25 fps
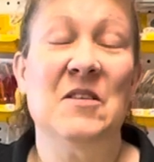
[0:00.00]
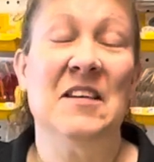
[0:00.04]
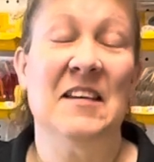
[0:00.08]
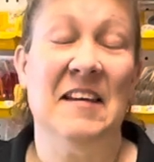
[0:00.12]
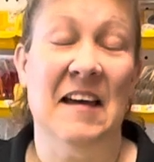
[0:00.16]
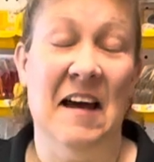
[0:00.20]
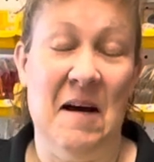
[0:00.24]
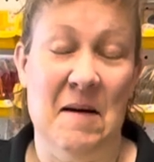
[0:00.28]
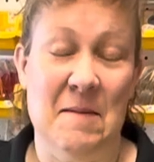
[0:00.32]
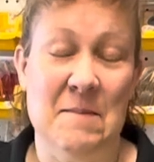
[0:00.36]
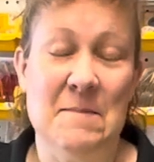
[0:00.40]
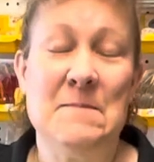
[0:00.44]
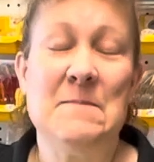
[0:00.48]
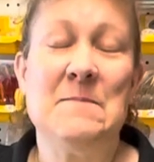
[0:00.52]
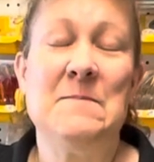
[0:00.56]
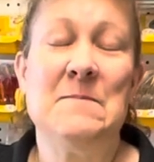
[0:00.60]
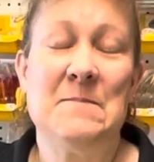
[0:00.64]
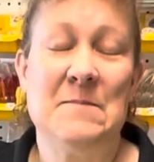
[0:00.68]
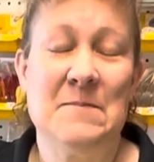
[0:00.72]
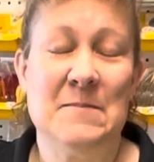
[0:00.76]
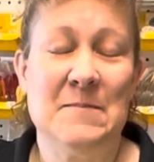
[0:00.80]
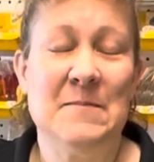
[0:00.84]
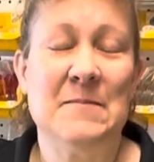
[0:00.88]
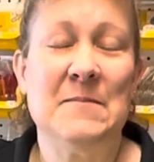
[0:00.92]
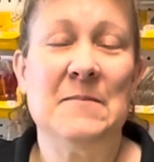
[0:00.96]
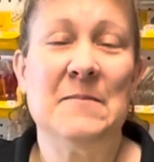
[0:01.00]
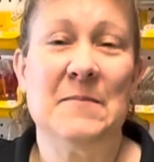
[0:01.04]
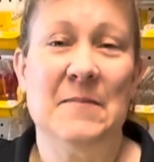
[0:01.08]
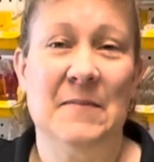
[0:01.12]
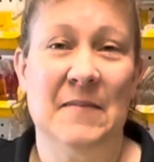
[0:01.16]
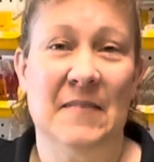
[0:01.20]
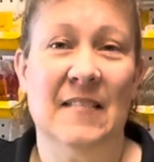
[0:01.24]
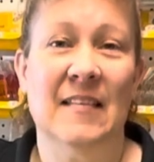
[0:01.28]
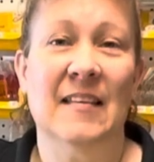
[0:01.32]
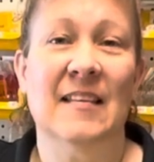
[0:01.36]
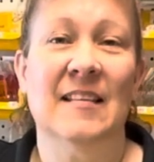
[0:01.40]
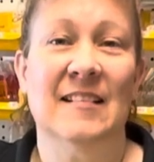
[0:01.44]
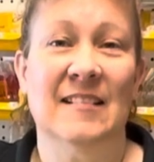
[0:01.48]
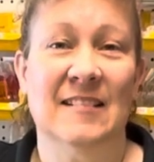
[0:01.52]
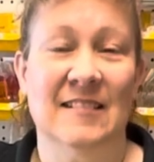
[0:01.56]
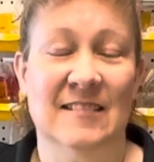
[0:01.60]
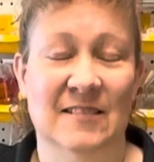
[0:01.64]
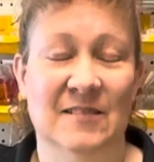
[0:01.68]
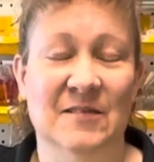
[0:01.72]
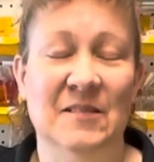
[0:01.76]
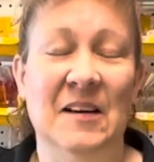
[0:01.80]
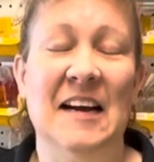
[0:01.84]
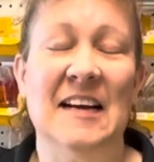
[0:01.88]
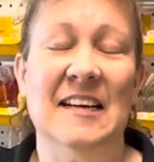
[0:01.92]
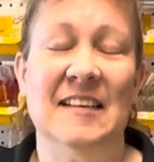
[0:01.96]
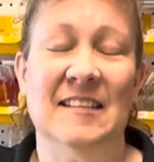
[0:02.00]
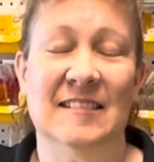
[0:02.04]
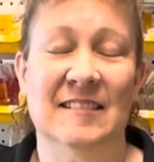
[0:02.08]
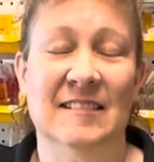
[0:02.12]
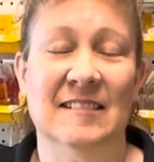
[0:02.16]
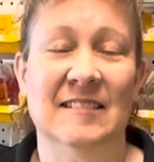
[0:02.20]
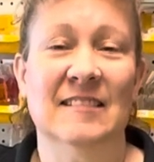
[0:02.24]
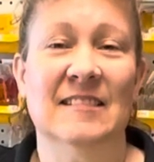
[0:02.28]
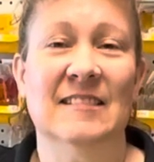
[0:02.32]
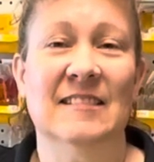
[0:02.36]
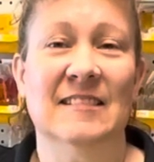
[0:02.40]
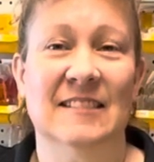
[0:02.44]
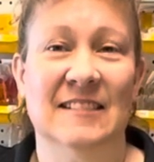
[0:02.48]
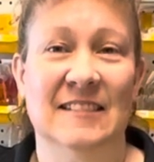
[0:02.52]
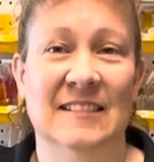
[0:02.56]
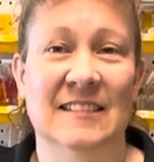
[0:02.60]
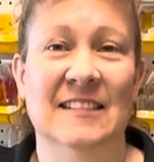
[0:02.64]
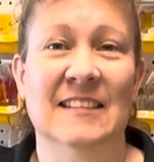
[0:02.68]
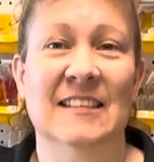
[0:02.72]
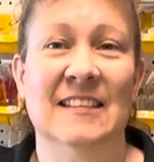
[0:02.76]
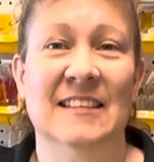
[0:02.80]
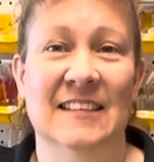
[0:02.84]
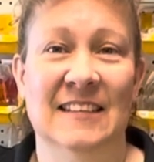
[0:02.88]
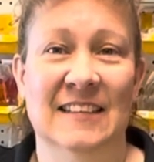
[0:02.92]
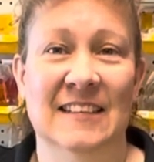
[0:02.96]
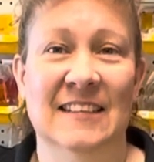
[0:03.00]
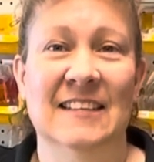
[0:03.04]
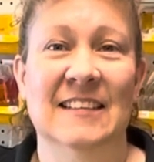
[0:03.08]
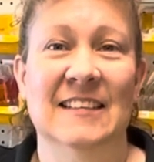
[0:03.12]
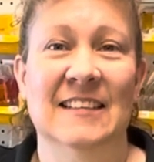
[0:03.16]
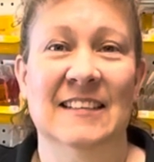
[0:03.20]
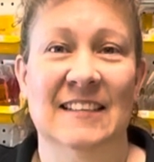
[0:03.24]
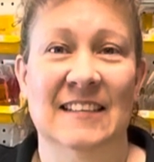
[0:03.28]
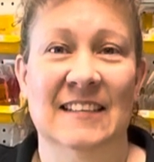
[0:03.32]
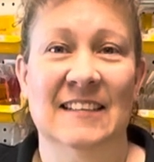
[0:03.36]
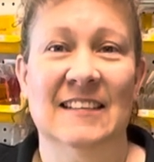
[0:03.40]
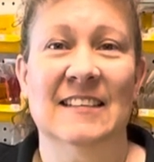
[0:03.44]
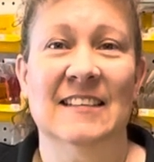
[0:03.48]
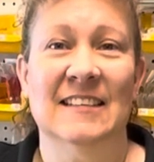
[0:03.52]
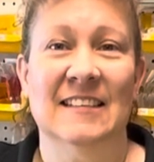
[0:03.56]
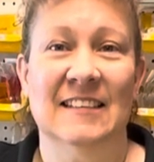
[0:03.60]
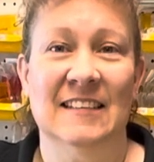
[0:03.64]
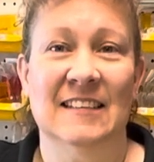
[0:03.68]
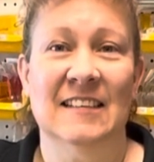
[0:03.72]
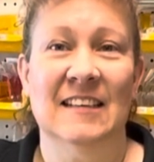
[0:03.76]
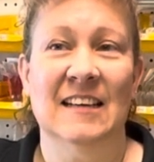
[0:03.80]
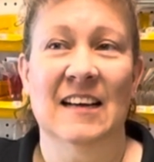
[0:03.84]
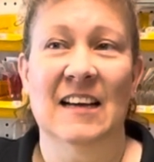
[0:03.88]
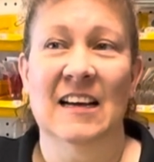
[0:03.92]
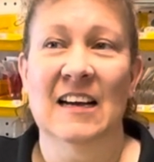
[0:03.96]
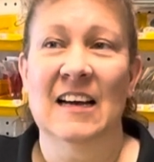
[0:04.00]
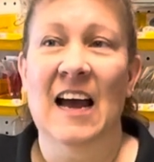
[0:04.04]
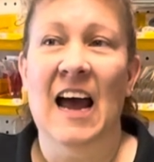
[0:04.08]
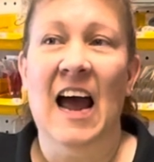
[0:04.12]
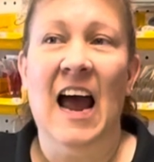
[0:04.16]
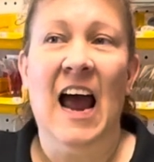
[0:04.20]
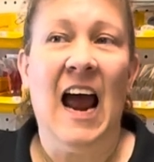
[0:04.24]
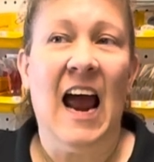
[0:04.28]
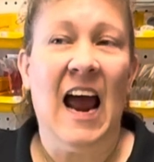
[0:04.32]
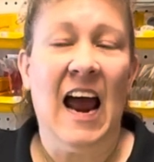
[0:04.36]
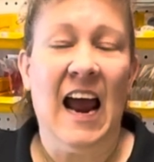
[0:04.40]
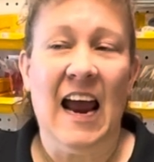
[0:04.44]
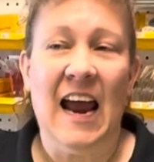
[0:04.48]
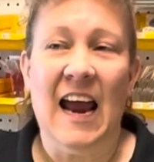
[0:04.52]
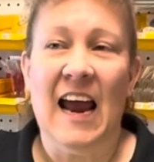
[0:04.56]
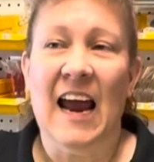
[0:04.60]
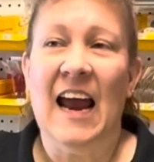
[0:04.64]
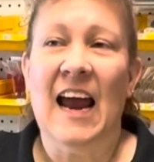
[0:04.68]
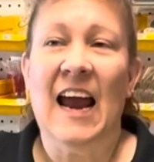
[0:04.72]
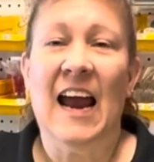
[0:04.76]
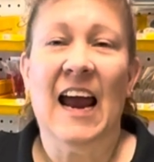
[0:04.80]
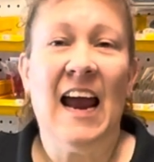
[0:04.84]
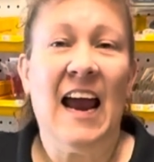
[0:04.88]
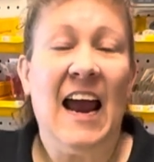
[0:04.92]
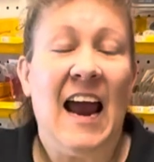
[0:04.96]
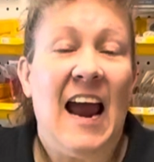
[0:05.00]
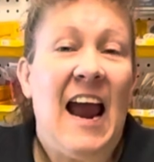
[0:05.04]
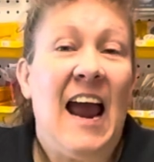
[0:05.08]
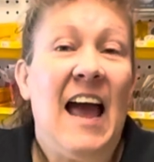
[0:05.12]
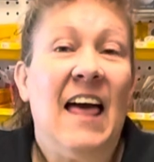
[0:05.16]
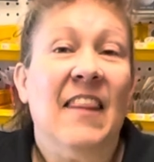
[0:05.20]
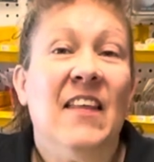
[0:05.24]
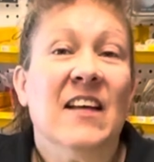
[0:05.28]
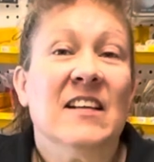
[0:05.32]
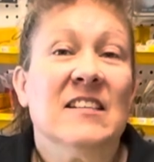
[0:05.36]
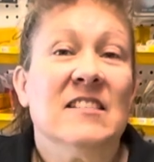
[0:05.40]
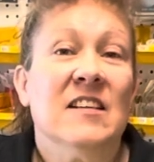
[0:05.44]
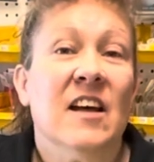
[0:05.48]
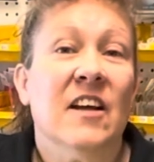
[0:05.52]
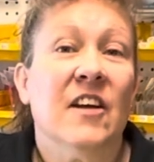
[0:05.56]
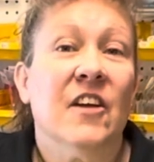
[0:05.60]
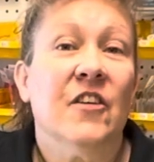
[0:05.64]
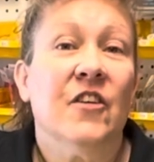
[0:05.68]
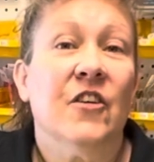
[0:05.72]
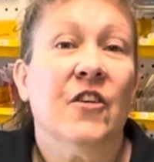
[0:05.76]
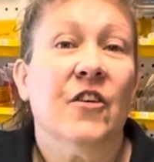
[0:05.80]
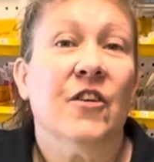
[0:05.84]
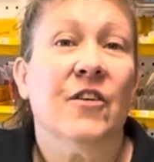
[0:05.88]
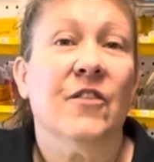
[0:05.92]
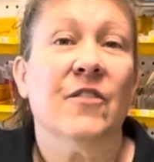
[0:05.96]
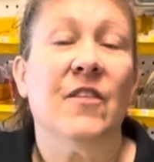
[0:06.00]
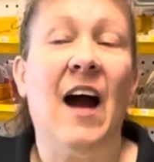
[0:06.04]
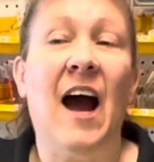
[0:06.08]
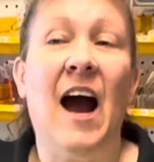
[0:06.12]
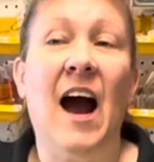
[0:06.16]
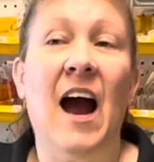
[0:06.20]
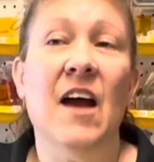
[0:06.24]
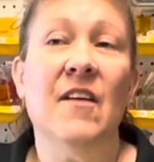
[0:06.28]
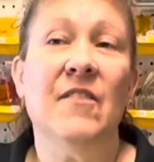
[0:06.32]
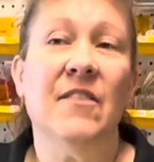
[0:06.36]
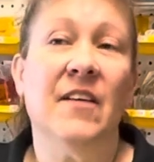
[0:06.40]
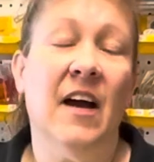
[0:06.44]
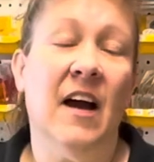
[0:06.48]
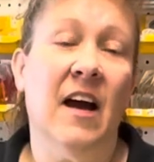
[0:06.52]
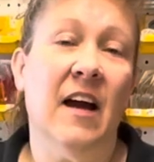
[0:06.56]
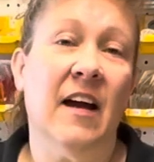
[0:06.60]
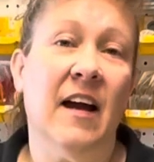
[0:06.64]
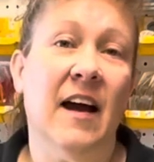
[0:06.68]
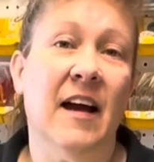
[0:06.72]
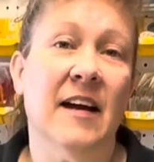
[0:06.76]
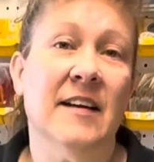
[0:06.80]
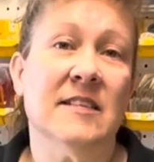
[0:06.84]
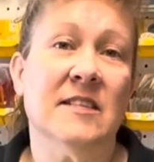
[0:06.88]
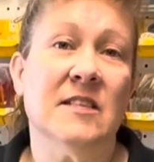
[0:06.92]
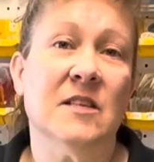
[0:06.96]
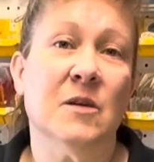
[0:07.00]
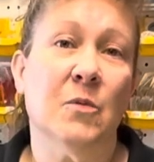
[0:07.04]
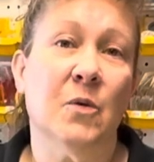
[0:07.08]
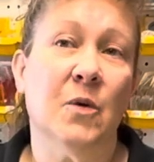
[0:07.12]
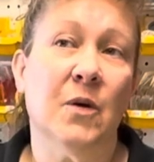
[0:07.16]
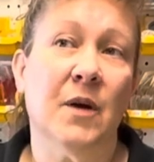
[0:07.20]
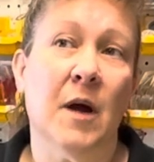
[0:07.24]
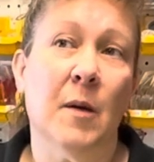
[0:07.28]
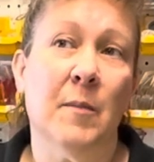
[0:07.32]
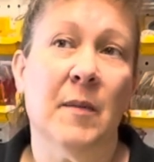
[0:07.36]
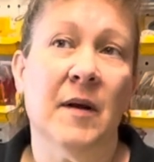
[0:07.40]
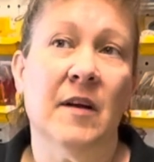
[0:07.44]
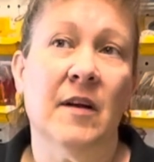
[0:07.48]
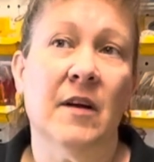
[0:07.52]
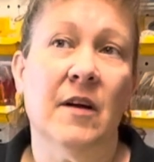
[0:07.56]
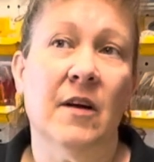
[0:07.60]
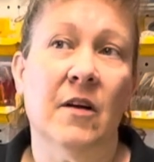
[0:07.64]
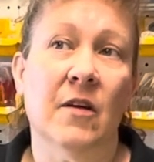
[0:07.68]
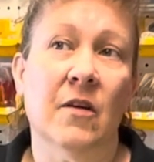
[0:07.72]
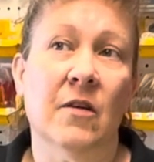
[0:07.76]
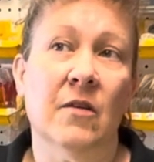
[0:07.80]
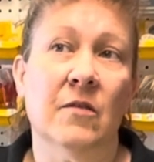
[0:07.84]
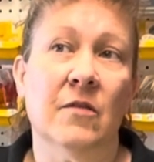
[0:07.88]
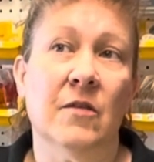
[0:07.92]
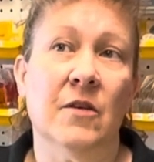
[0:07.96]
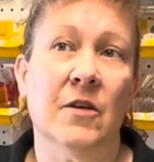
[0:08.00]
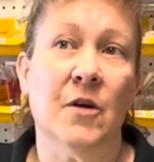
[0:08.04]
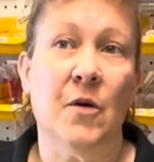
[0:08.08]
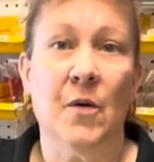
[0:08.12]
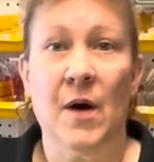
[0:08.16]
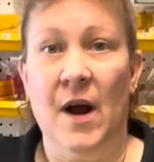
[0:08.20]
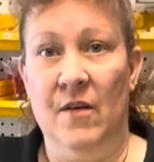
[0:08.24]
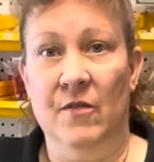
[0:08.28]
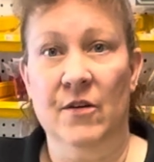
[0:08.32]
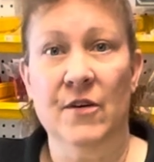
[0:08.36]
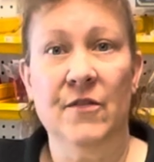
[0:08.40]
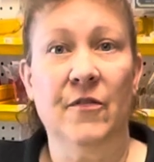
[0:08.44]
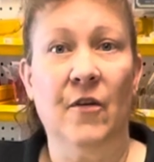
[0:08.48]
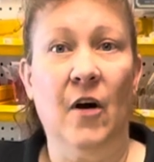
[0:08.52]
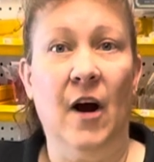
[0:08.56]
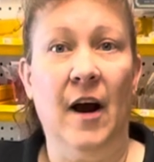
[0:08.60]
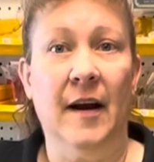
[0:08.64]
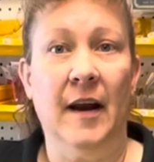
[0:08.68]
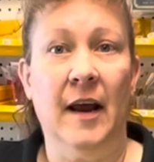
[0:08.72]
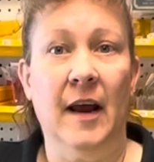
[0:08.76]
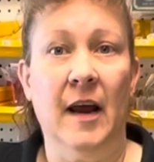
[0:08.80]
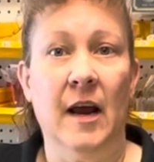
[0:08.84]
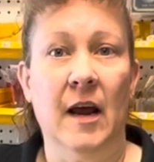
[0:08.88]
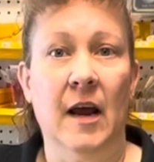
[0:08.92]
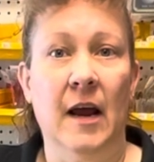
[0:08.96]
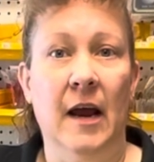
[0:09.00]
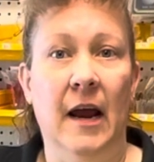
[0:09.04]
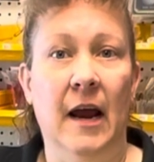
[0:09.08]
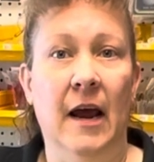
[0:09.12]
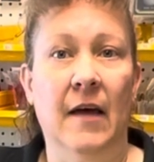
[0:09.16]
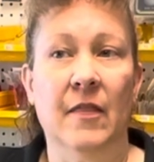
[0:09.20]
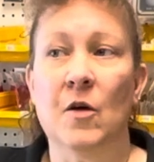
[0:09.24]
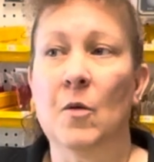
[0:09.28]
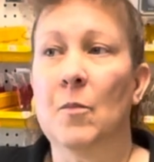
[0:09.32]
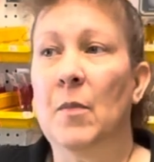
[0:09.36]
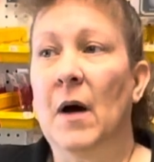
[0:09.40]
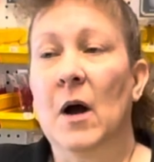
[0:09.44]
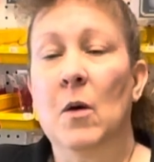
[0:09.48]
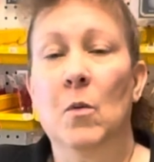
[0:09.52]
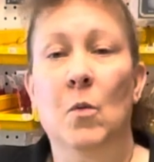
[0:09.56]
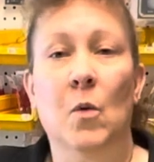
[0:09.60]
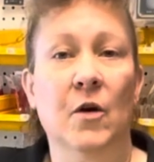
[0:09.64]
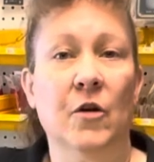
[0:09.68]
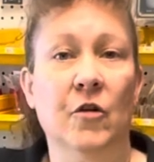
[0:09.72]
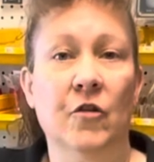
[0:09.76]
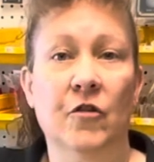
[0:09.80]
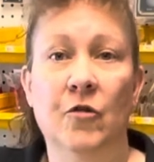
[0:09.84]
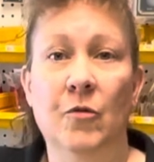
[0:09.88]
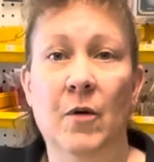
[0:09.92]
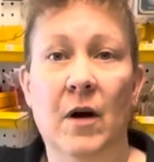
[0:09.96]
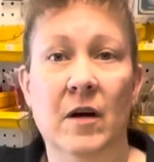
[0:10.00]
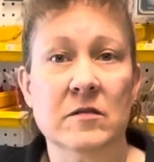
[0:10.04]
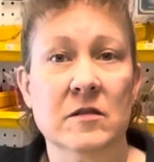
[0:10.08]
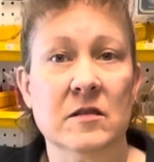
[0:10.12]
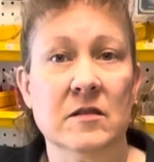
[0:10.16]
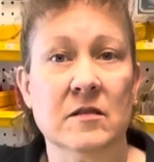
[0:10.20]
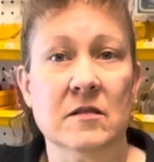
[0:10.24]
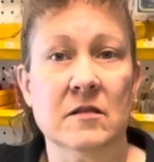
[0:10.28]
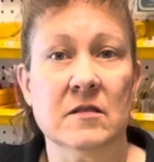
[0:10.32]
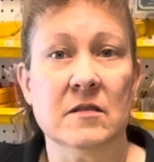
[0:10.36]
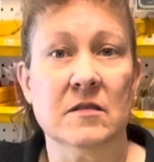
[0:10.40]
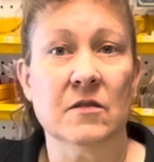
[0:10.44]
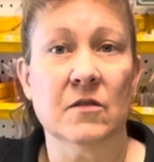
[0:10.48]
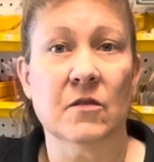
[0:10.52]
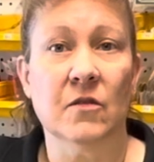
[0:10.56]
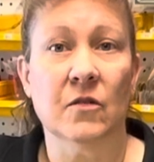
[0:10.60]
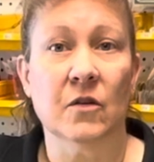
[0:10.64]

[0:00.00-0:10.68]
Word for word: yeah. and when I step into one, I, right. I'm going to spend somewhere around a hundred bucks or so. That's my budget. And that's not unheard of. I've got guys that will come in here, you know, every Friday, uh-huh. and they'll buy one or two ounces of silver.